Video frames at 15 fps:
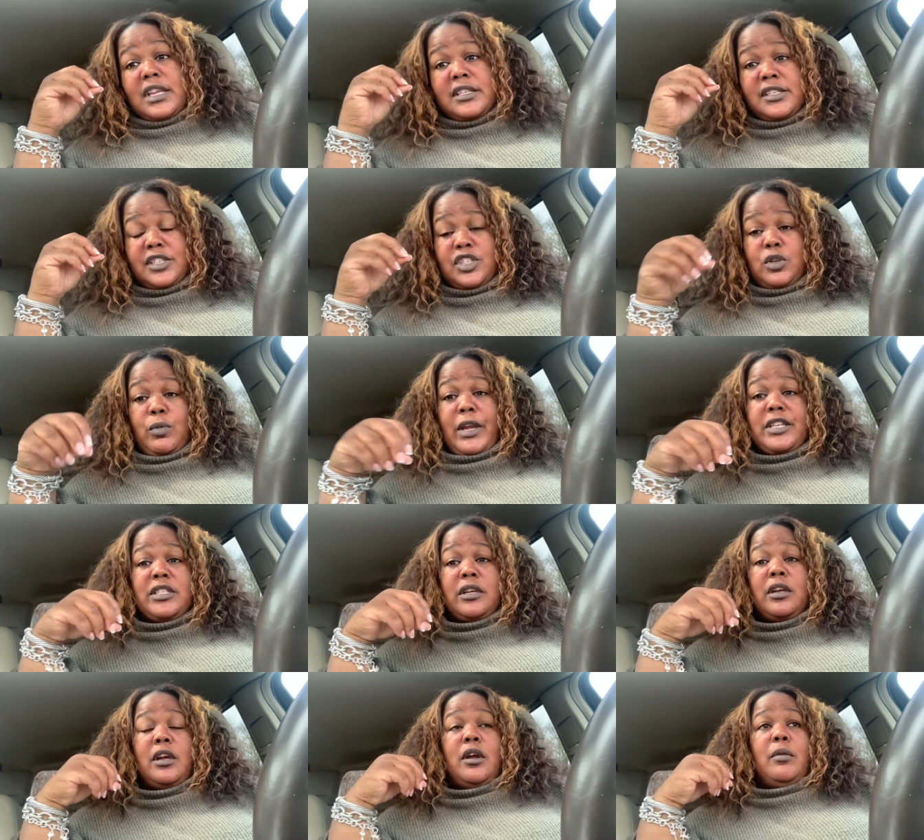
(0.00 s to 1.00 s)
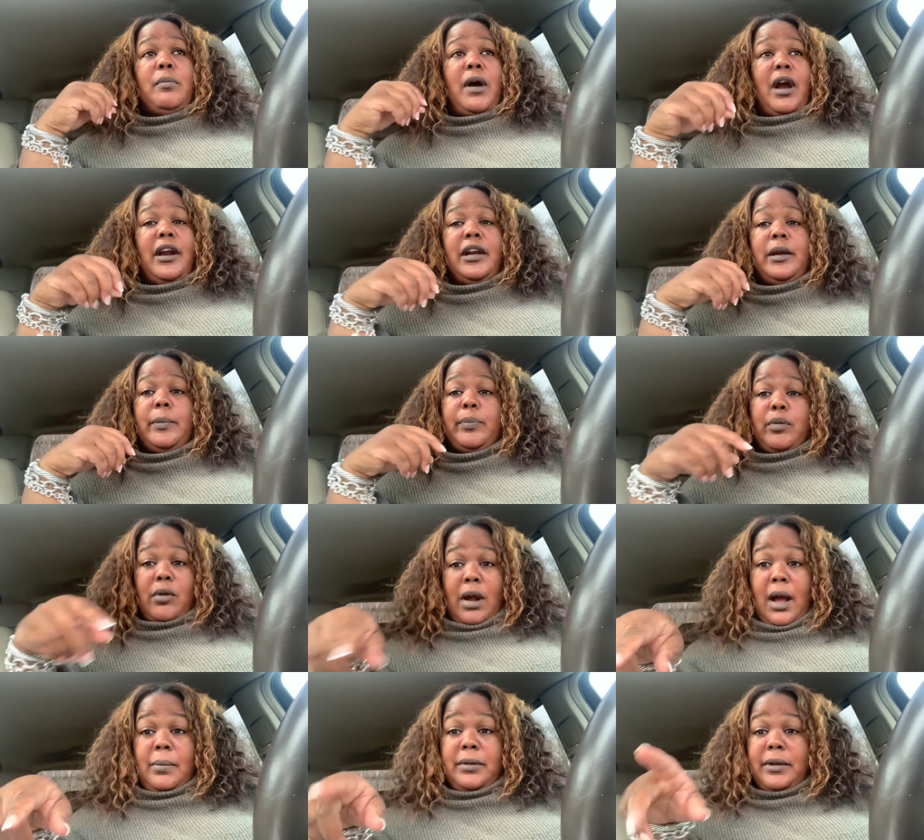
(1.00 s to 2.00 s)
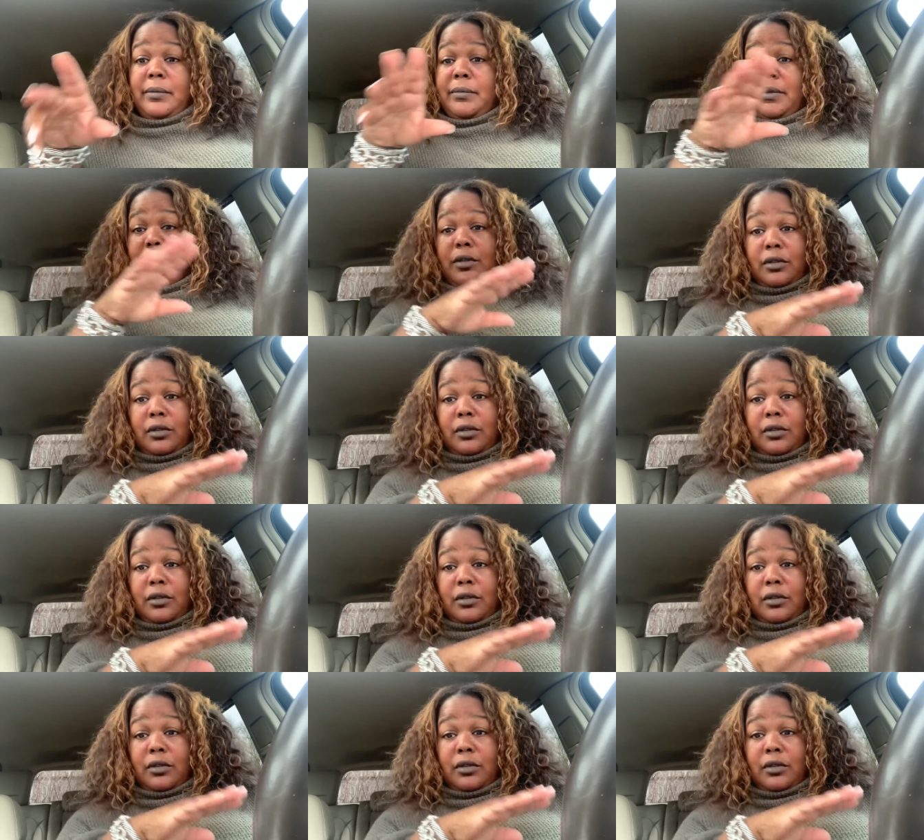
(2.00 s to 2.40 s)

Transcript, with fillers: situation part of the problem